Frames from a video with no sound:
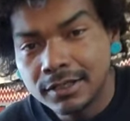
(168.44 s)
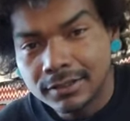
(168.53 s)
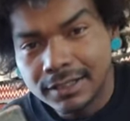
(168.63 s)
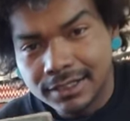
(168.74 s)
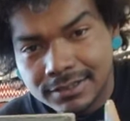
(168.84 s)

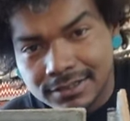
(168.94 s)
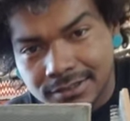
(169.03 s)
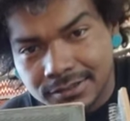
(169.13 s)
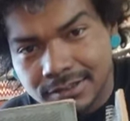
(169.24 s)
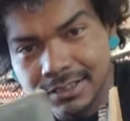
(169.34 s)
That's
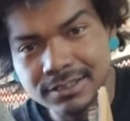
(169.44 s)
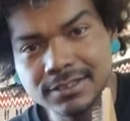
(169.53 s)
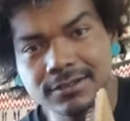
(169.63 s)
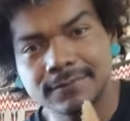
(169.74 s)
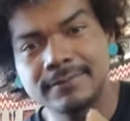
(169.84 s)

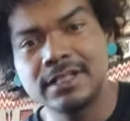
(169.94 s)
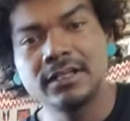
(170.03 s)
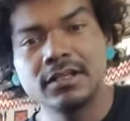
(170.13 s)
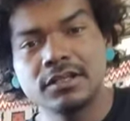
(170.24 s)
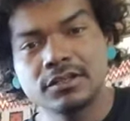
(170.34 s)
this.
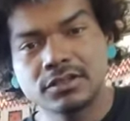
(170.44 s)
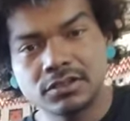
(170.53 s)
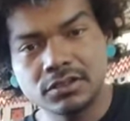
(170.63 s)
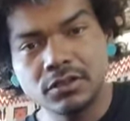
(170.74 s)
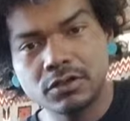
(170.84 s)

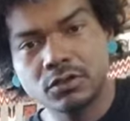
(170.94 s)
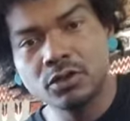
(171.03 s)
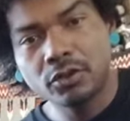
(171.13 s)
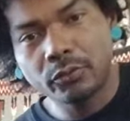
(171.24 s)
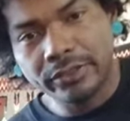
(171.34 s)
So
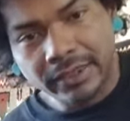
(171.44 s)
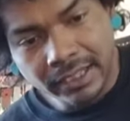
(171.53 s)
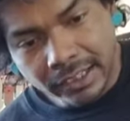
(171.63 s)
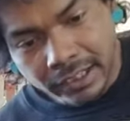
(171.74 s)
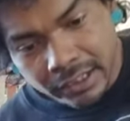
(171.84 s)
with
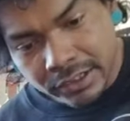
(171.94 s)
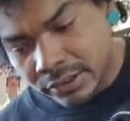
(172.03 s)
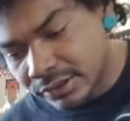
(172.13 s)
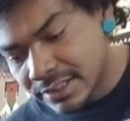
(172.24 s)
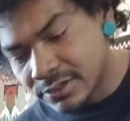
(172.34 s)

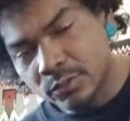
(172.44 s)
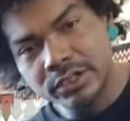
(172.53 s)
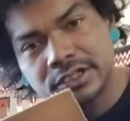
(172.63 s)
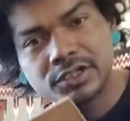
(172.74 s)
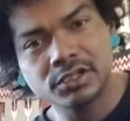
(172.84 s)
here, this is where
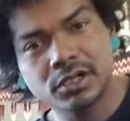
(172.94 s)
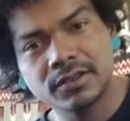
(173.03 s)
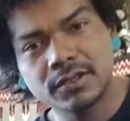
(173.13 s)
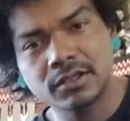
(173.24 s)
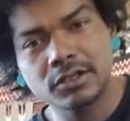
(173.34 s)
you
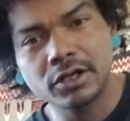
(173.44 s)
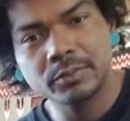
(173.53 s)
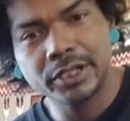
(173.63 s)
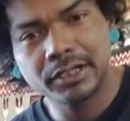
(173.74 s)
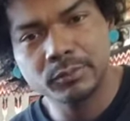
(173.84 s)
start the yarn
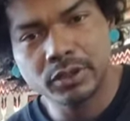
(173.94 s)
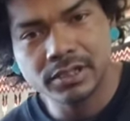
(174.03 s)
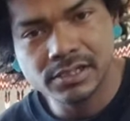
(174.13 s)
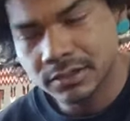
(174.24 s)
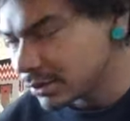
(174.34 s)
making process.